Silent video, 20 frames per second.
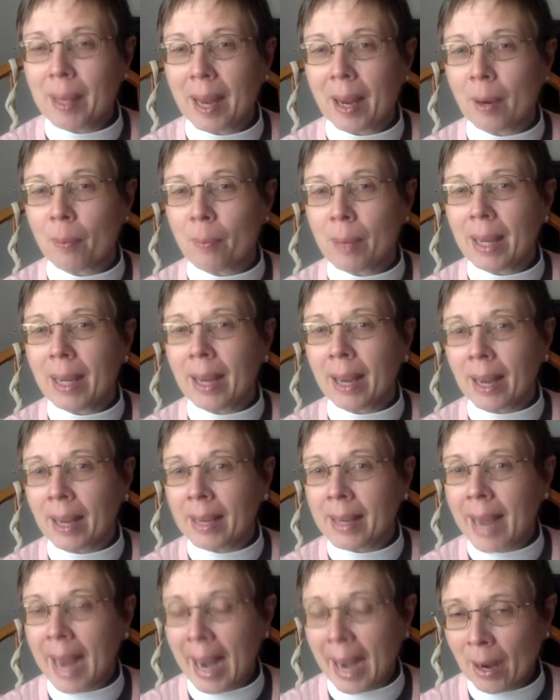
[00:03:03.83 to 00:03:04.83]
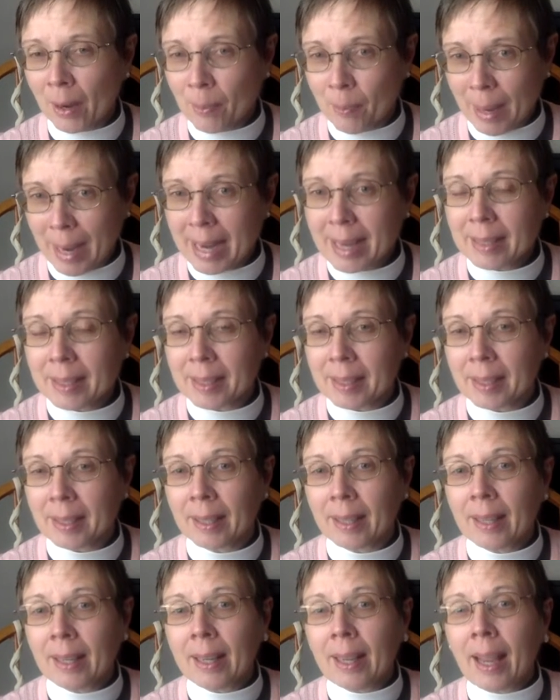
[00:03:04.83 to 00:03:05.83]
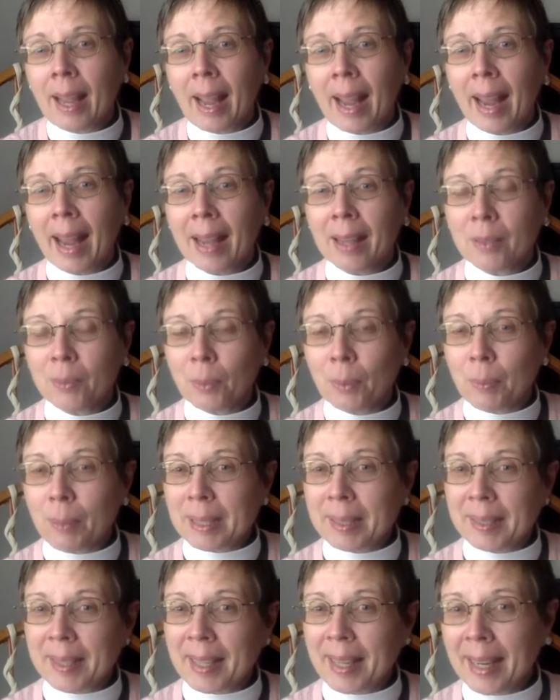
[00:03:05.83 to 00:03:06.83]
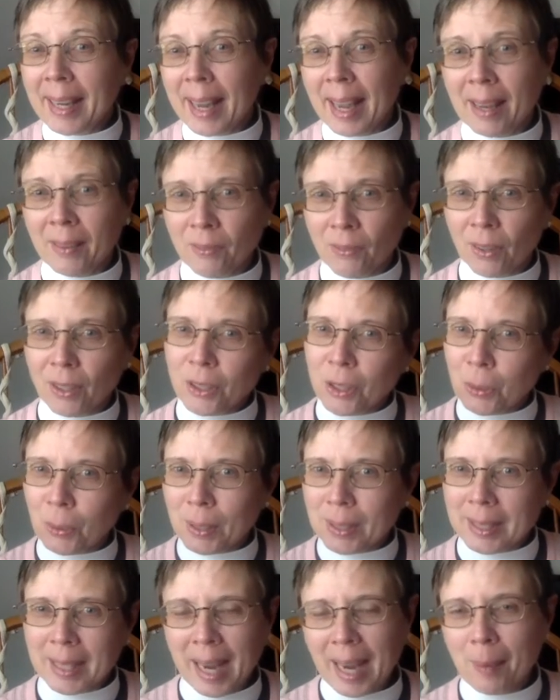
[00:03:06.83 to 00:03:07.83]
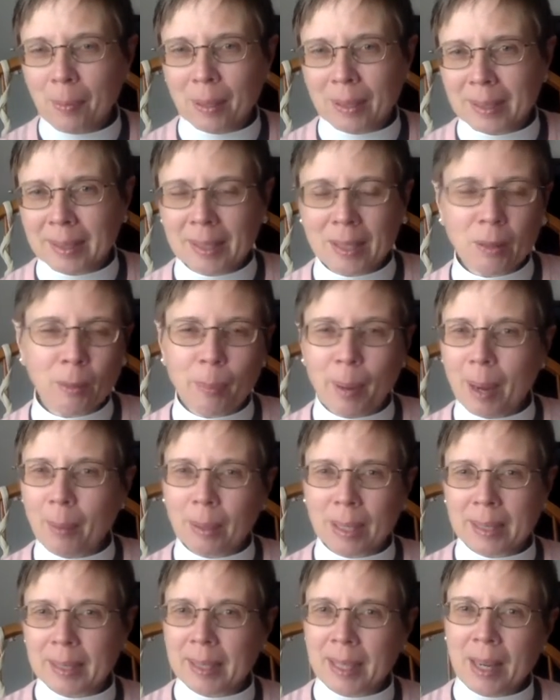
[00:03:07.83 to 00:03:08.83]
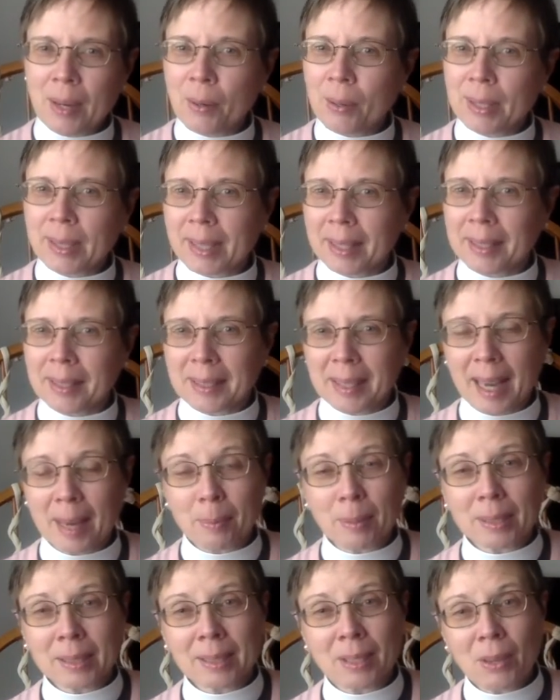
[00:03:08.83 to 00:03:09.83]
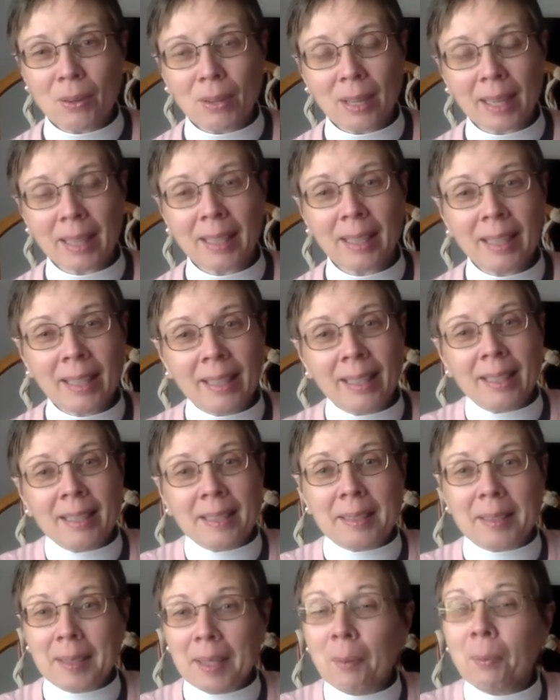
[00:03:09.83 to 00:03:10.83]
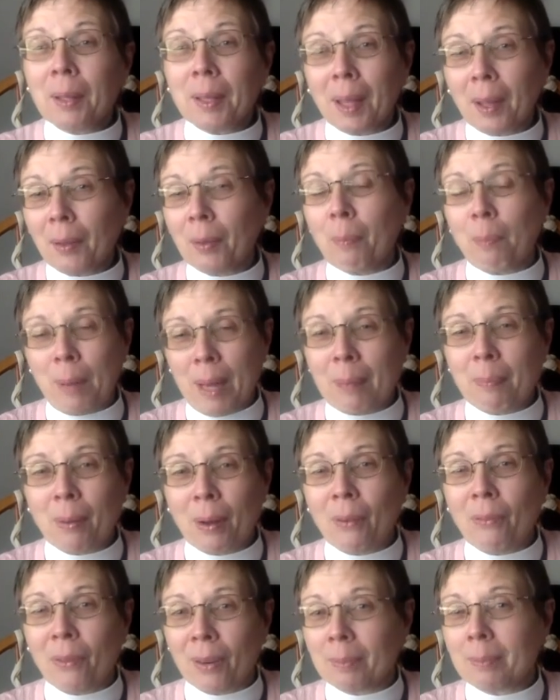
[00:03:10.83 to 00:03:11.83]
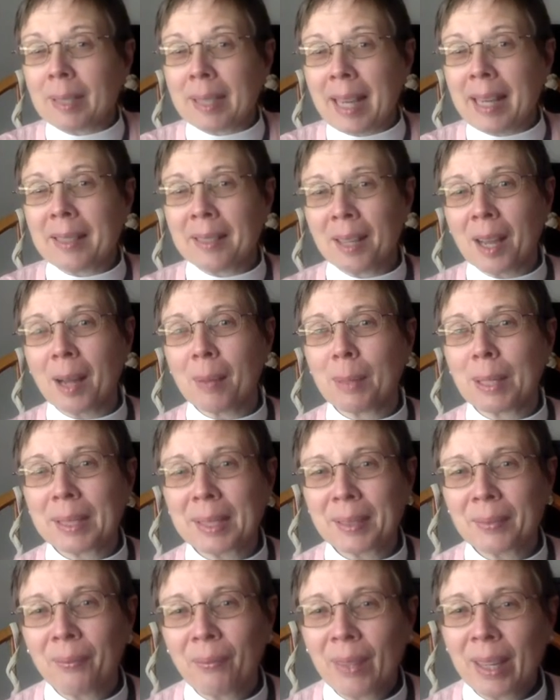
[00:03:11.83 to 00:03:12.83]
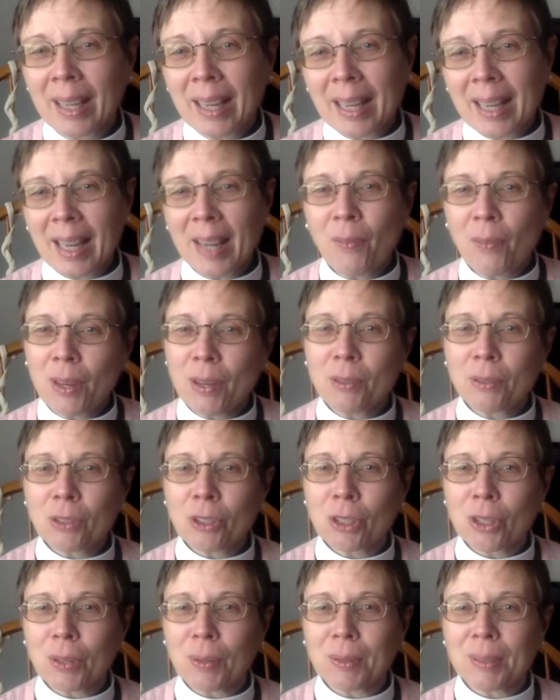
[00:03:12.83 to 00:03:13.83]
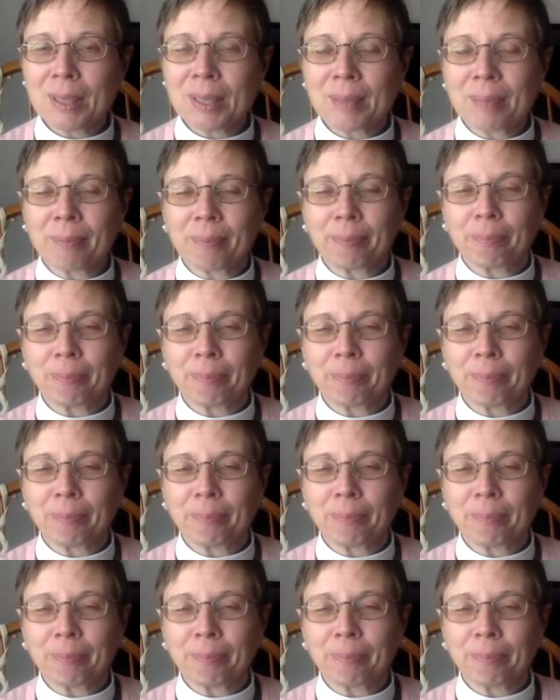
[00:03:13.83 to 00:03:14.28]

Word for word: They are meeting on AirMeet and we'll be sitting at virtual tables. You'll be able to see who's at the table so you can sit with other people from St. Thomas if you choose.